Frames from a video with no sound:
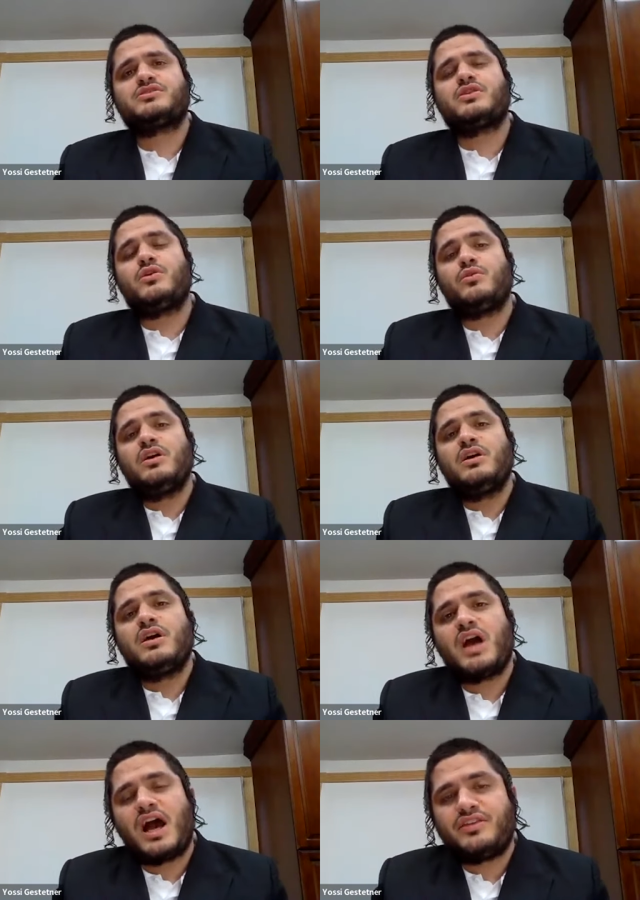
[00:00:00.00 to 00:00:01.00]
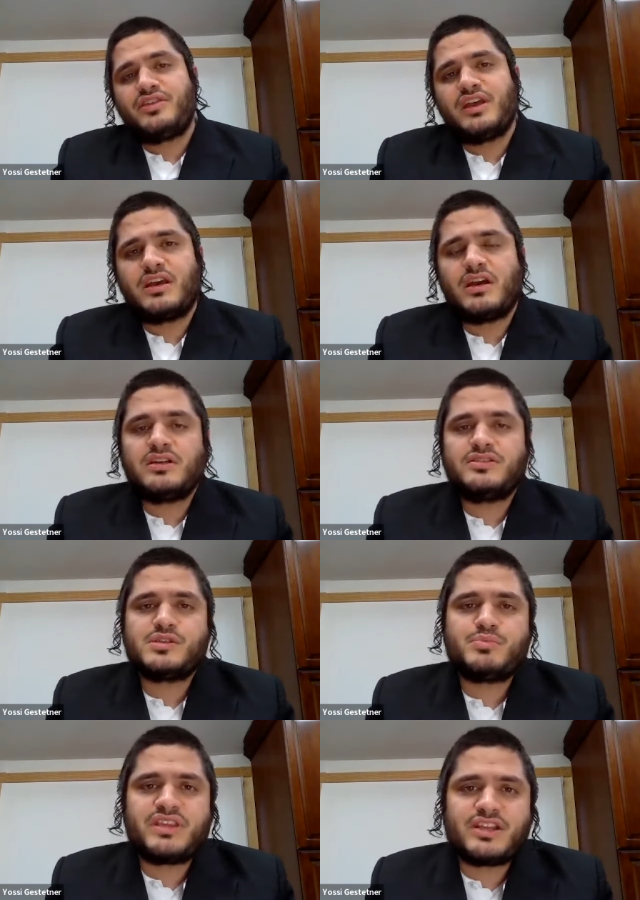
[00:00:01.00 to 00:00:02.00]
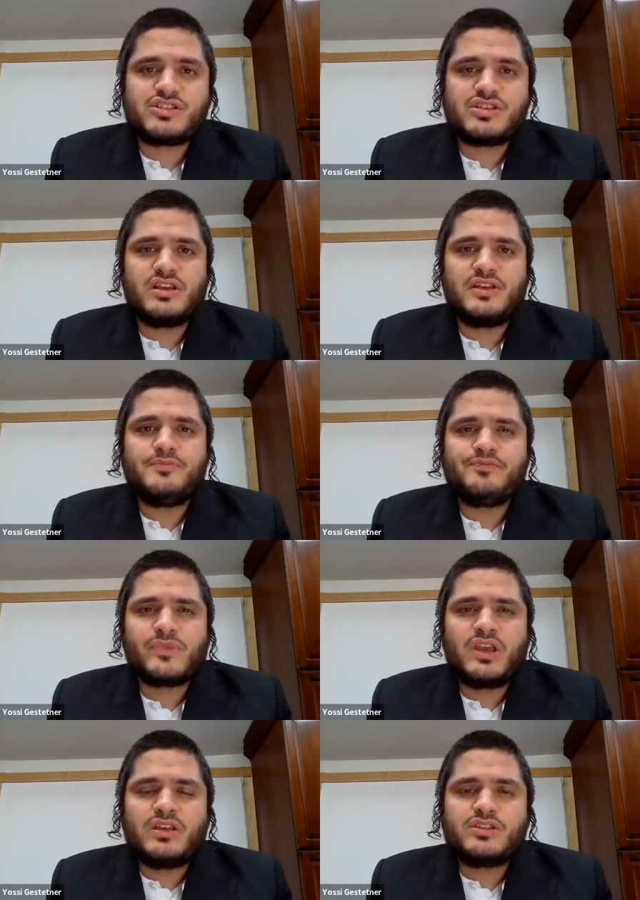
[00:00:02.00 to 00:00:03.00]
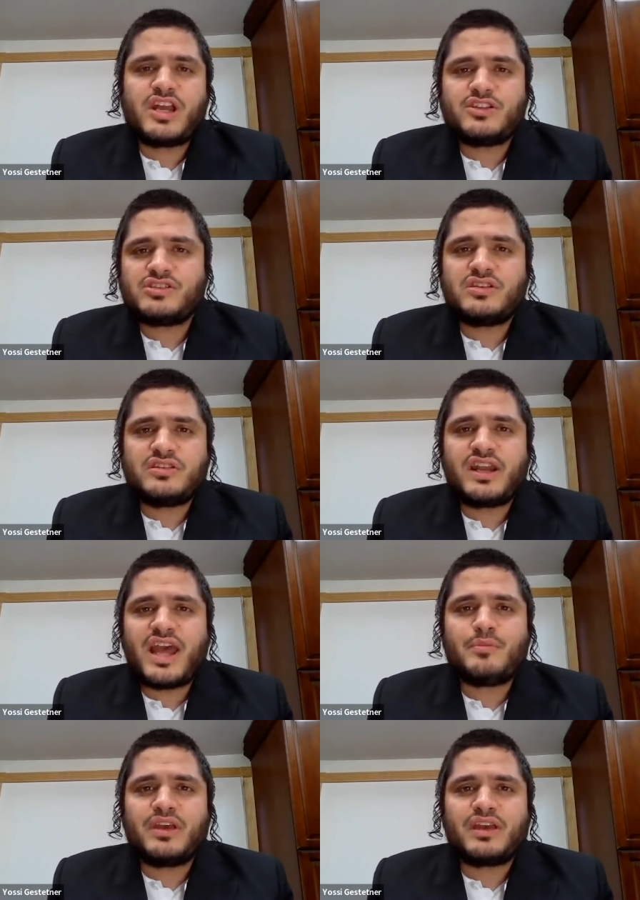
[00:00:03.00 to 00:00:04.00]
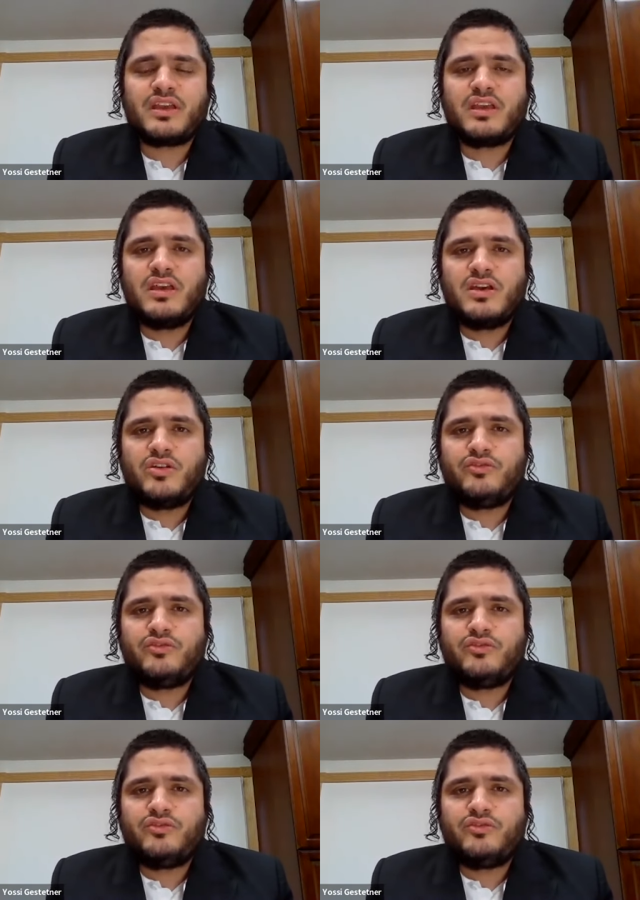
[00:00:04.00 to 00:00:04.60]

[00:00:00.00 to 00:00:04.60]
So I think uh, this potentially changes the dynamic